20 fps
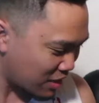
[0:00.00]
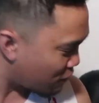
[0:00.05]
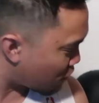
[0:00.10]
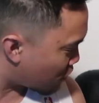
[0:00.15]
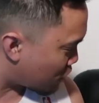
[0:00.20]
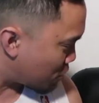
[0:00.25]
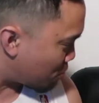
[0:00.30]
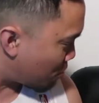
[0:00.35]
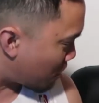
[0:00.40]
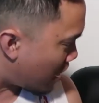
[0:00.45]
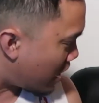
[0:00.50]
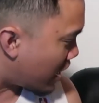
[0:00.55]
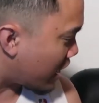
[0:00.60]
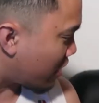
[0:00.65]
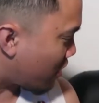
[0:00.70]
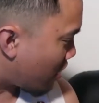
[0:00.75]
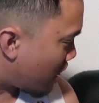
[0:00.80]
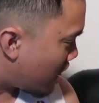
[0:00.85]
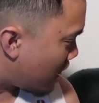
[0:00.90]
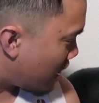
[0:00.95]
if it was
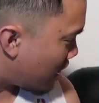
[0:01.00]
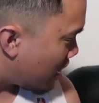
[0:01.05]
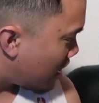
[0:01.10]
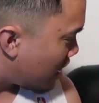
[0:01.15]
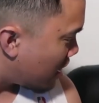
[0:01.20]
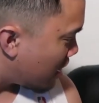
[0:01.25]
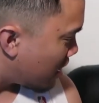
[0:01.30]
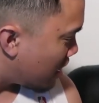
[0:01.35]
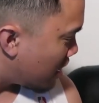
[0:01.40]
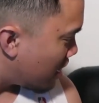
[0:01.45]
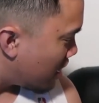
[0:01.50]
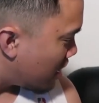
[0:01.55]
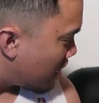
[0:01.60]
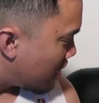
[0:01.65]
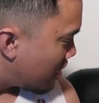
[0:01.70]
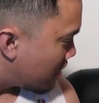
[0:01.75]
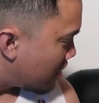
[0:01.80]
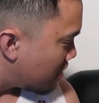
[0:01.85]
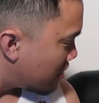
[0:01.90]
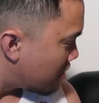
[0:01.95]
black, right?
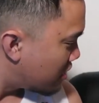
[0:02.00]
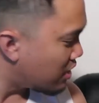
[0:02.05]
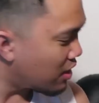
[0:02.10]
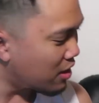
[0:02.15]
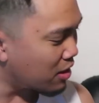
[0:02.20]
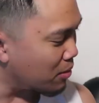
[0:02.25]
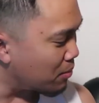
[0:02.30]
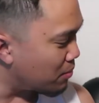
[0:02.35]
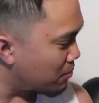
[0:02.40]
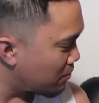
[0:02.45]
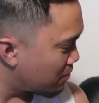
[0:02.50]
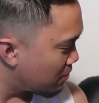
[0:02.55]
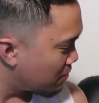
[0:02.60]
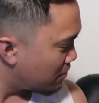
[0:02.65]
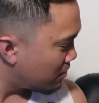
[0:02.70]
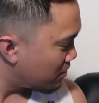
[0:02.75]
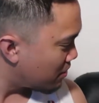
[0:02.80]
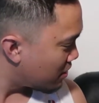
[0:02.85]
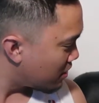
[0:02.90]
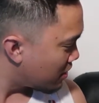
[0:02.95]
Tell them.
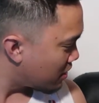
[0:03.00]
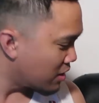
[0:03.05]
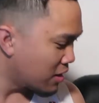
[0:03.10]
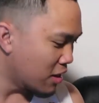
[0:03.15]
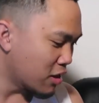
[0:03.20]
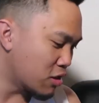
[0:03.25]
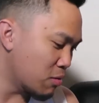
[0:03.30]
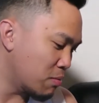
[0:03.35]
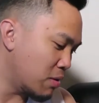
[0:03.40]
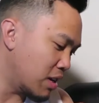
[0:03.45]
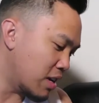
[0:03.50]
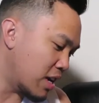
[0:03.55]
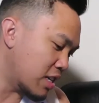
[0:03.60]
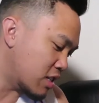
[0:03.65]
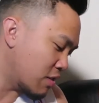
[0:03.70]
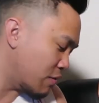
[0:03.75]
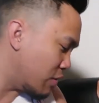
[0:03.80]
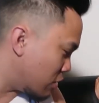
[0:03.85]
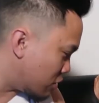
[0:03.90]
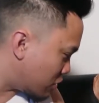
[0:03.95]
This would be
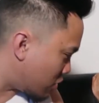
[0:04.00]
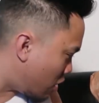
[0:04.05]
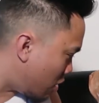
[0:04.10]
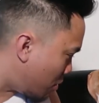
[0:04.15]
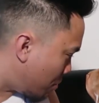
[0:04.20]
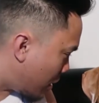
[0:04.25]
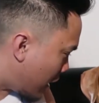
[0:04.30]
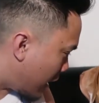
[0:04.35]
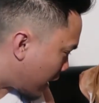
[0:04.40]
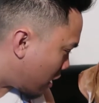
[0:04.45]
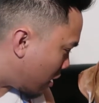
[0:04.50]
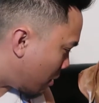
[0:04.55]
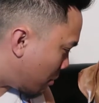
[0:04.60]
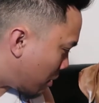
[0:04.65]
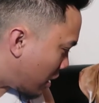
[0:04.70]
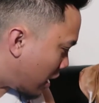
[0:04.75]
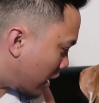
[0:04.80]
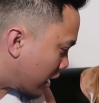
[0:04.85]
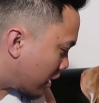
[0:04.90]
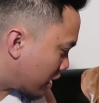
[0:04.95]
nice if it was all black
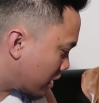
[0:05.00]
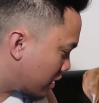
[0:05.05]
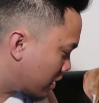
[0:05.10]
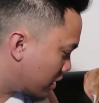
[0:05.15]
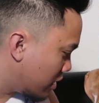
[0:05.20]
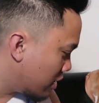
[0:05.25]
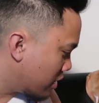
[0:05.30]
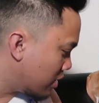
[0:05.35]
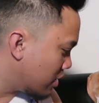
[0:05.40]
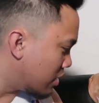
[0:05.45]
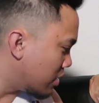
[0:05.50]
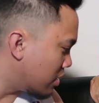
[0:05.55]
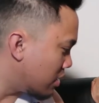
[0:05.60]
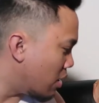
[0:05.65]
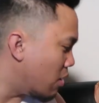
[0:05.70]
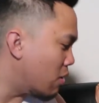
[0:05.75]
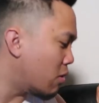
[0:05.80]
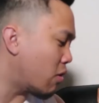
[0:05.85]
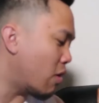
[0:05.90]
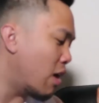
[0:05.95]
on black.
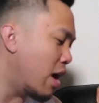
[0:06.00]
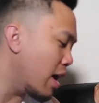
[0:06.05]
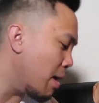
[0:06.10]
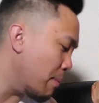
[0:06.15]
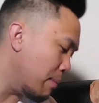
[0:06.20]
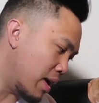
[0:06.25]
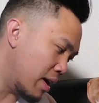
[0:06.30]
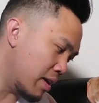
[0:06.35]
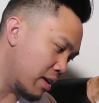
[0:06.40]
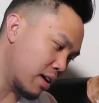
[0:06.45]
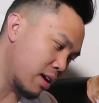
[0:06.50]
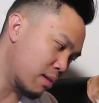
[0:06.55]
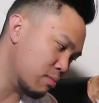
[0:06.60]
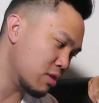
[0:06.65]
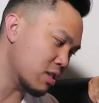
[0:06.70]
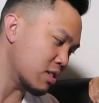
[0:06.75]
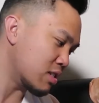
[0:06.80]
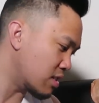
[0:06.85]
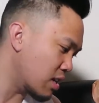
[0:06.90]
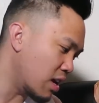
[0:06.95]
Don't cry about it, I'm just